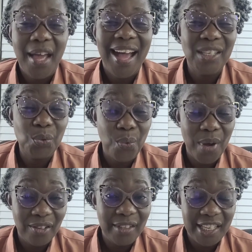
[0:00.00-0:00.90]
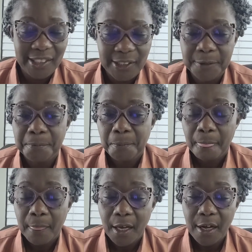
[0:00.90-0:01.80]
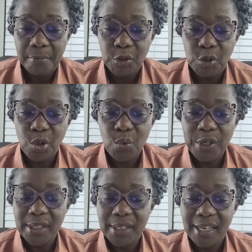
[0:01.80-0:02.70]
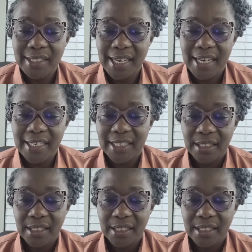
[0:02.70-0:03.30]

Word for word: and wellness. Um, so we started